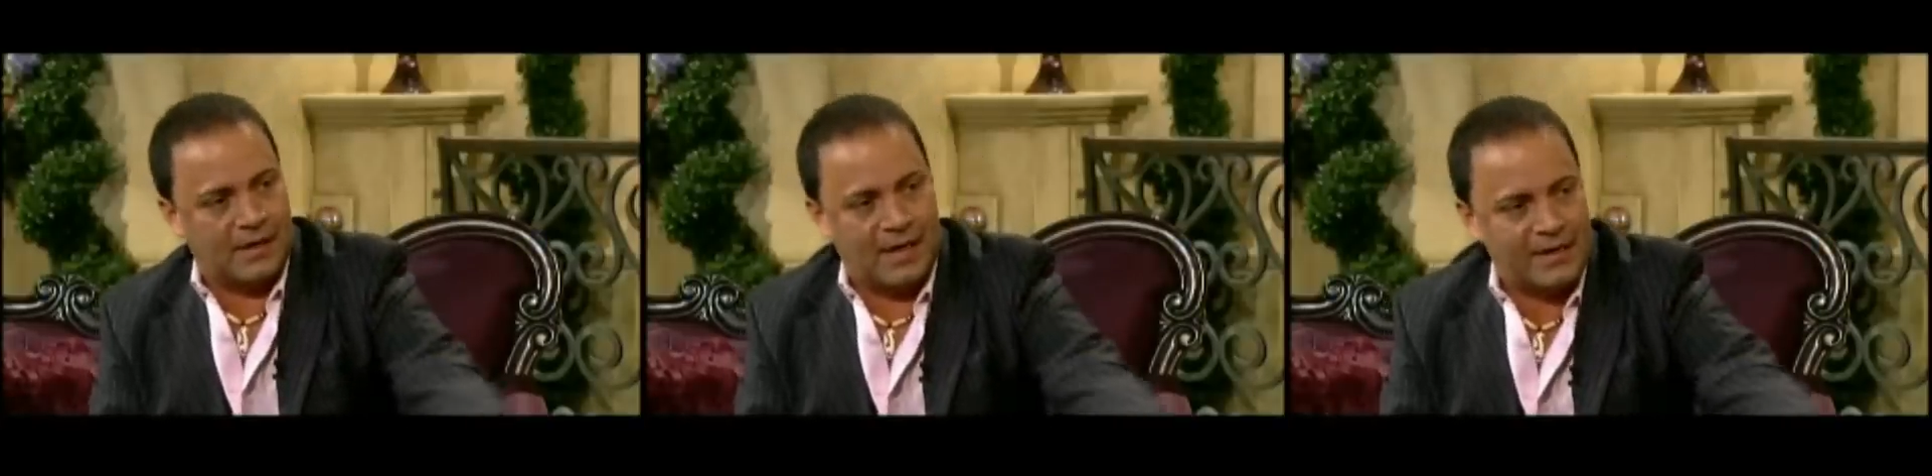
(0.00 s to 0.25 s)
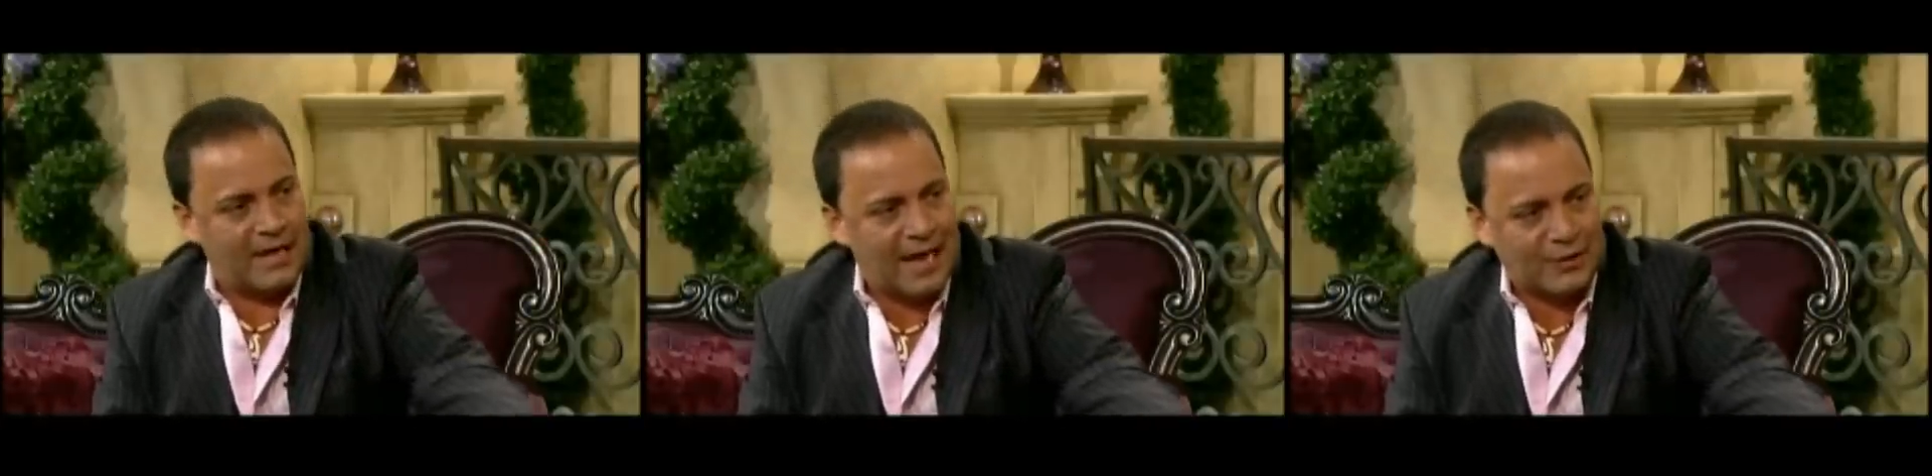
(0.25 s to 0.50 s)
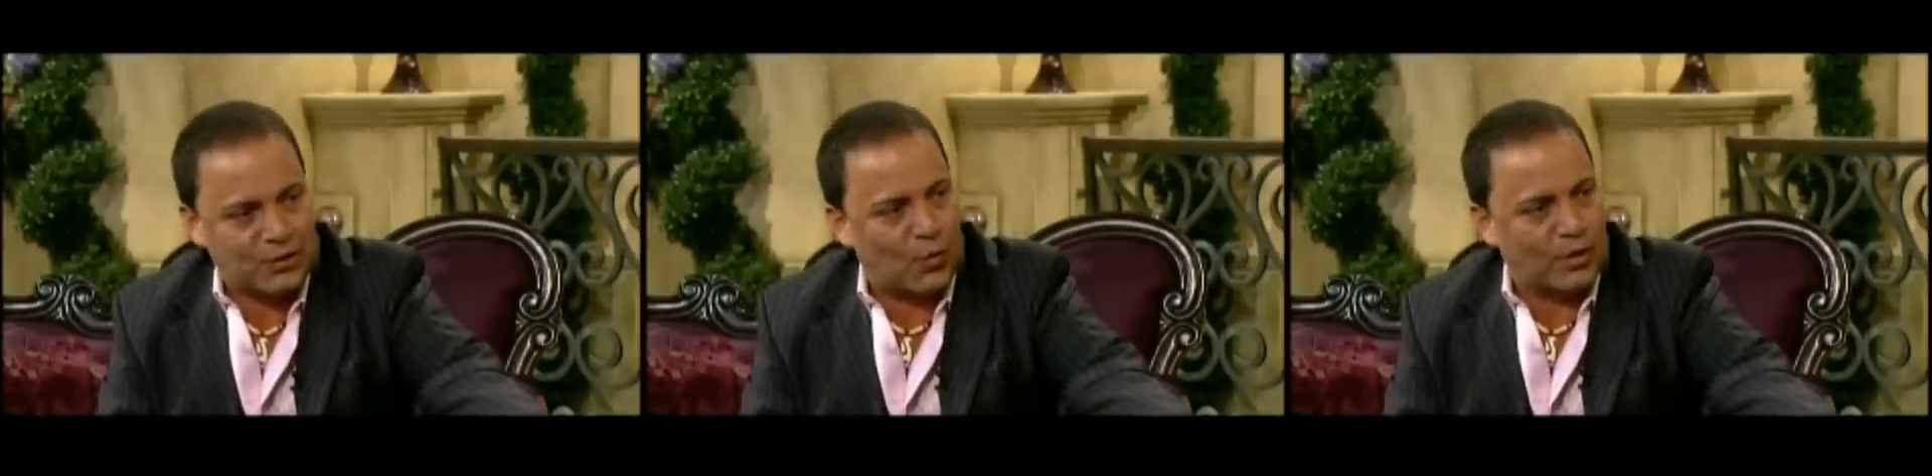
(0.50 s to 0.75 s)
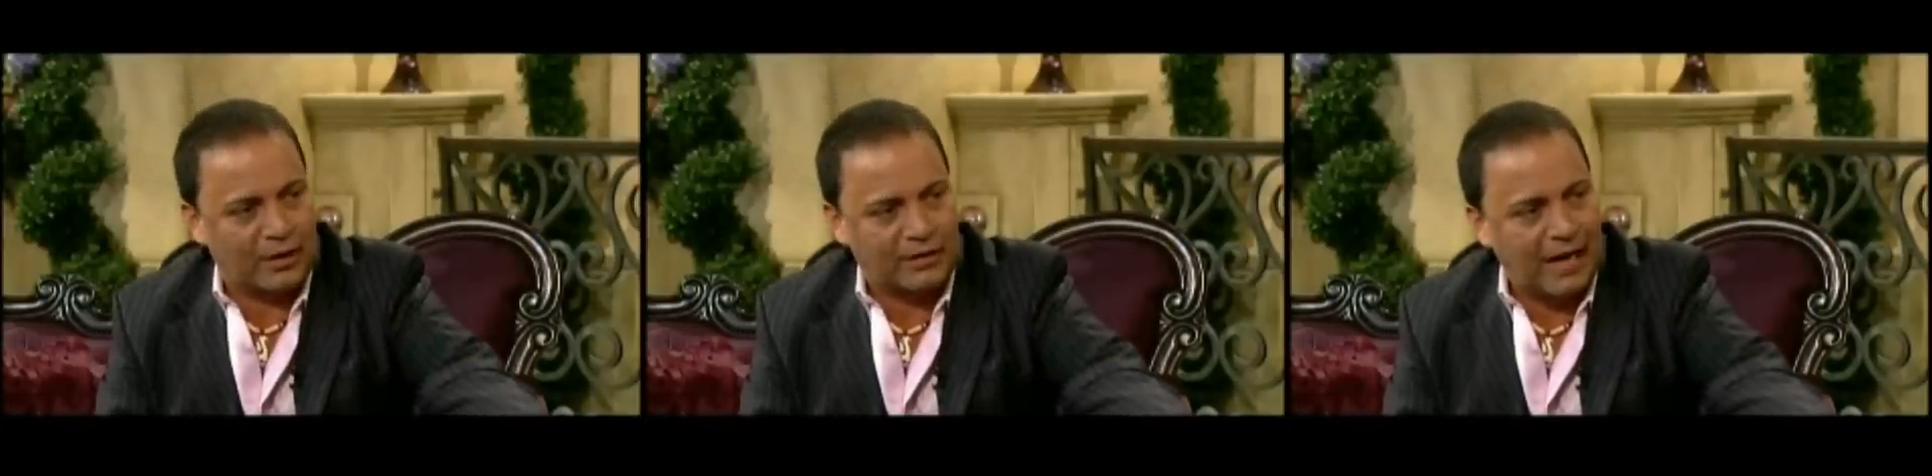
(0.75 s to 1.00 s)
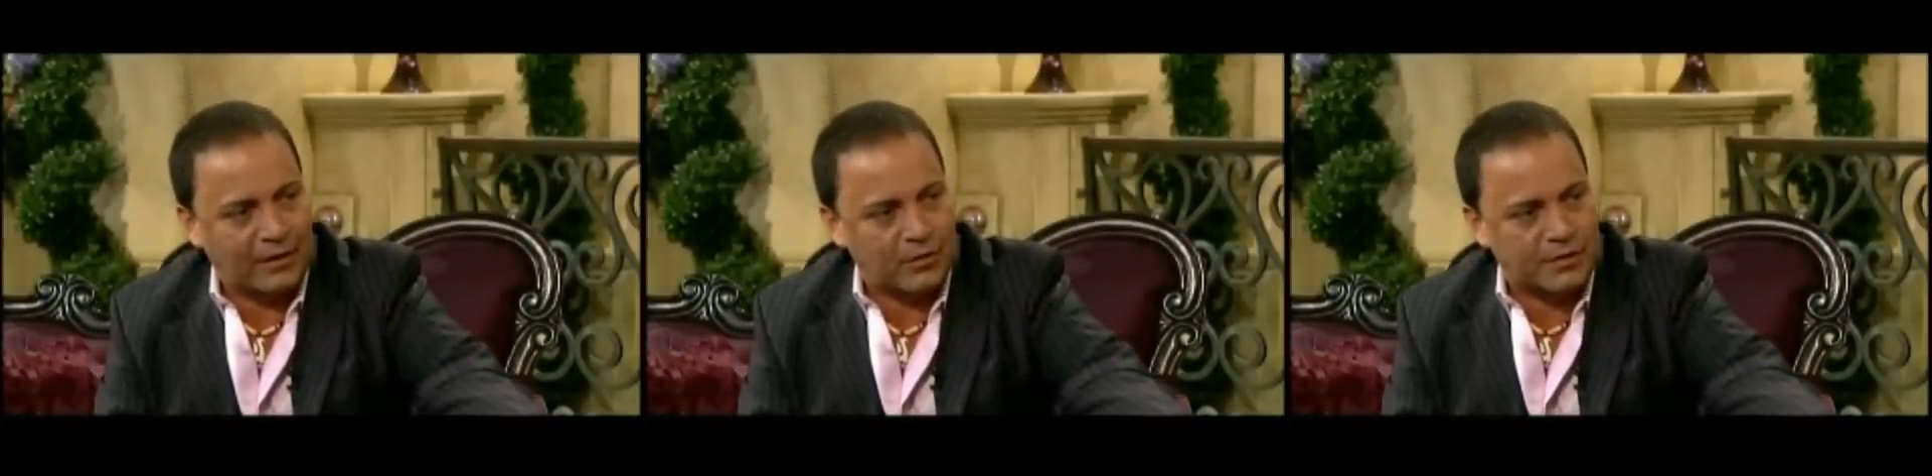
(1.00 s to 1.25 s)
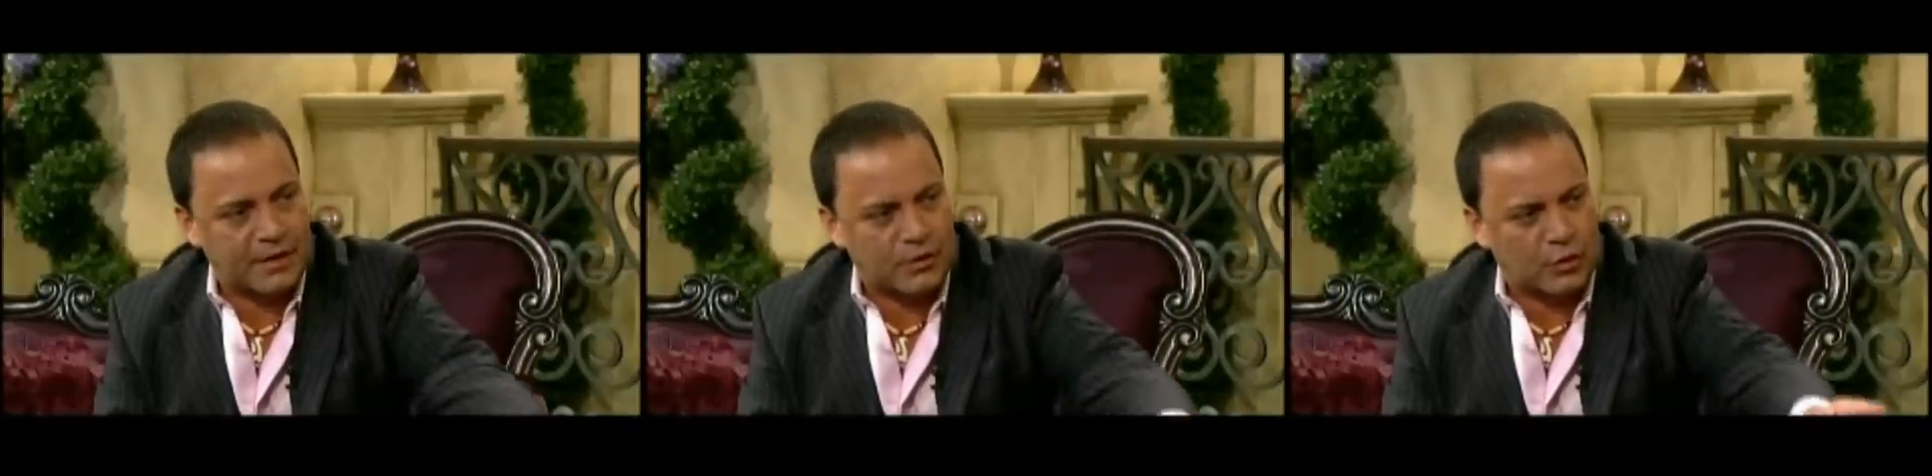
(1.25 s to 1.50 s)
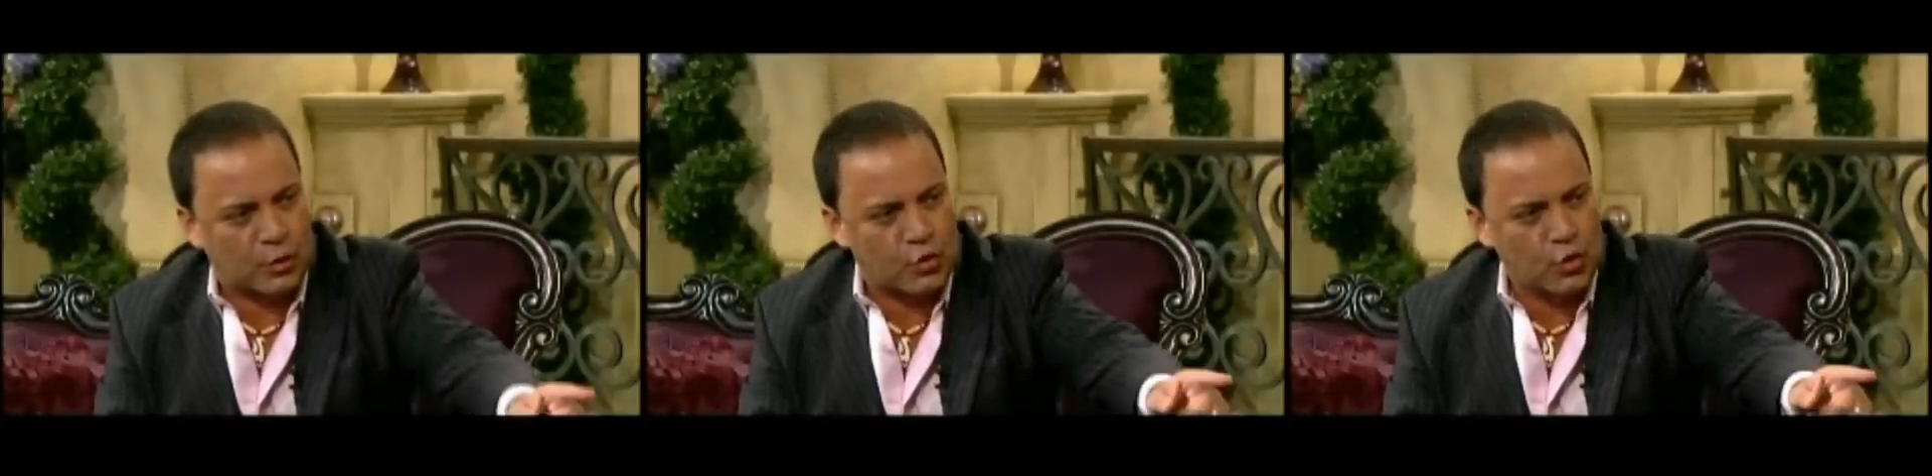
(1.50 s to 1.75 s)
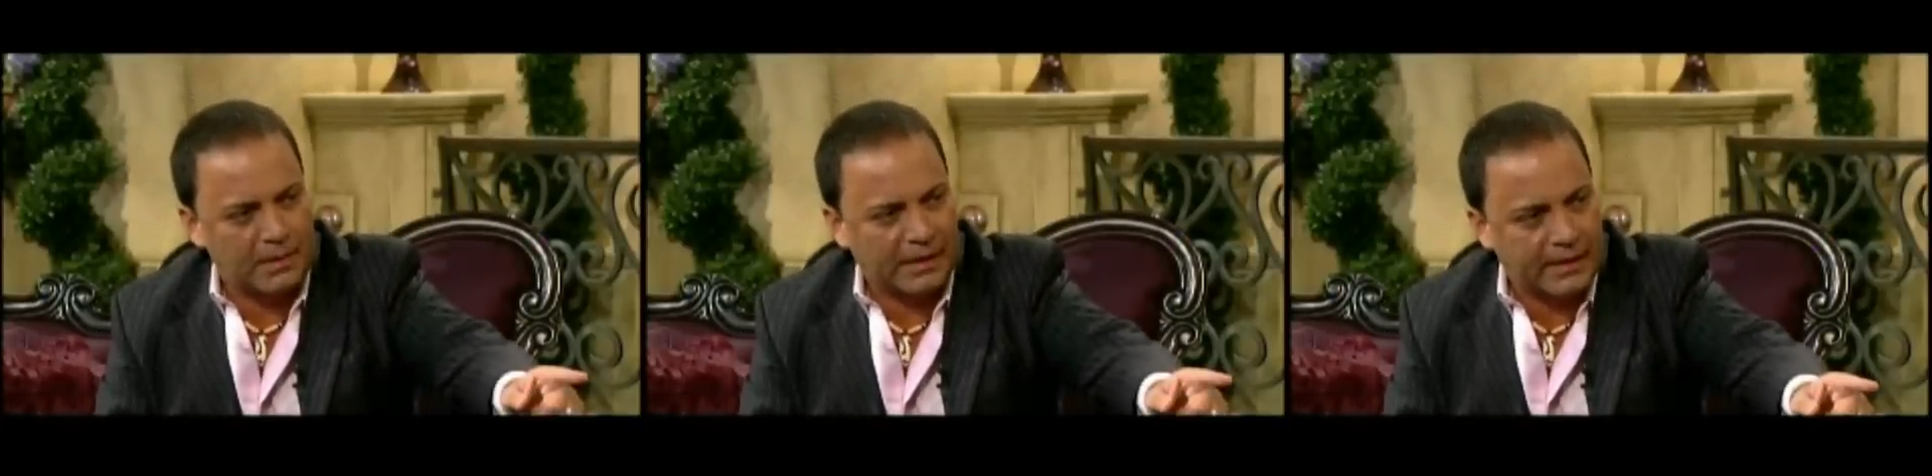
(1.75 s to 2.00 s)
I didn't ask you what the doctor says. Mm-hmm. Do
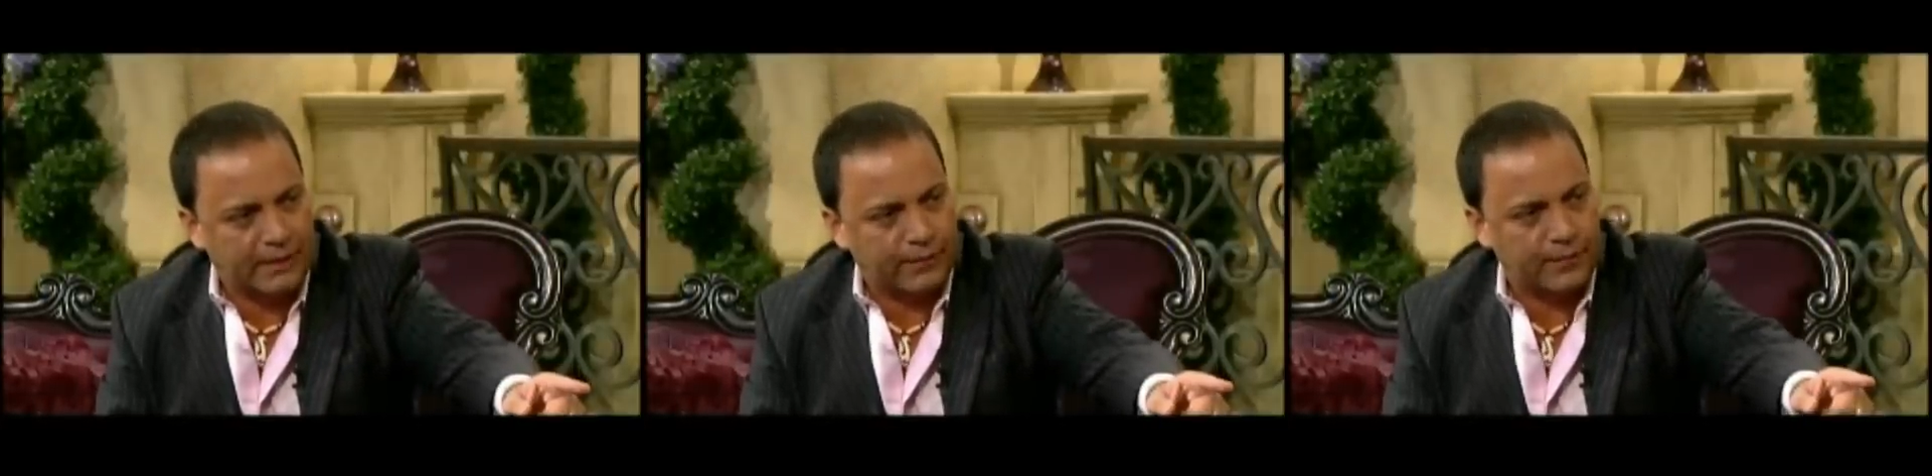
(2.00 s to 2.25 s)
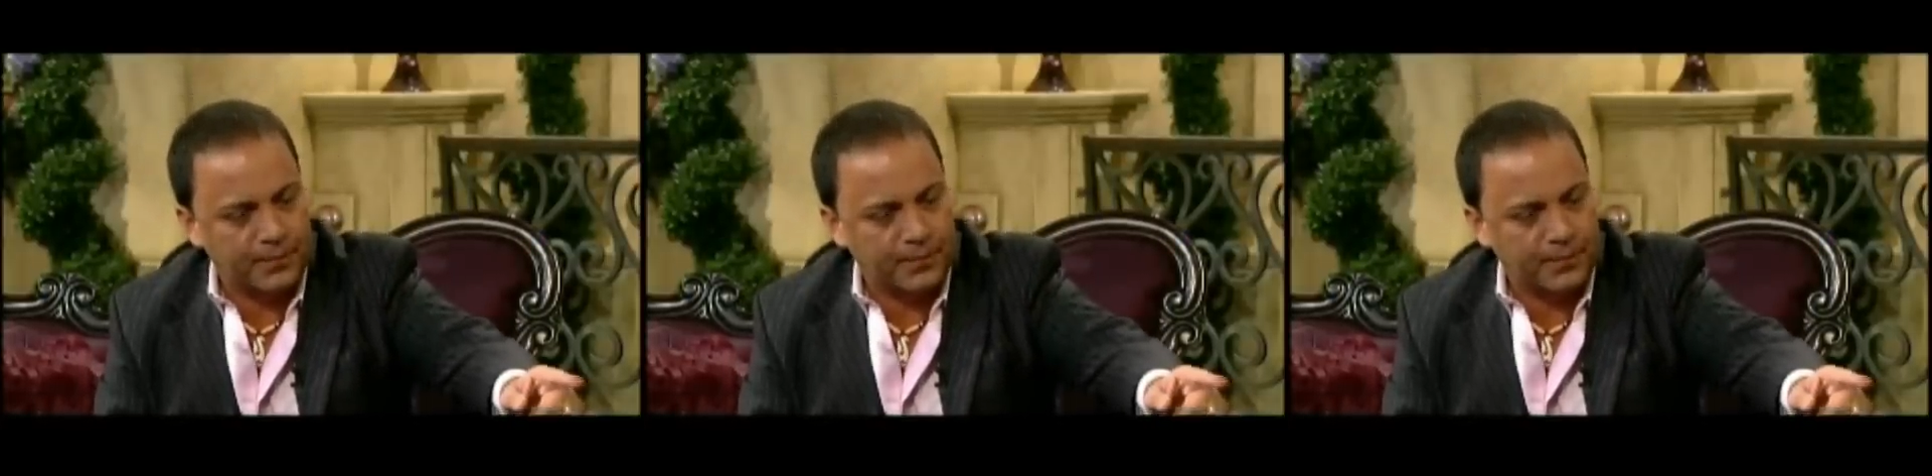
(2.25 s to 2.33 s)
you believe?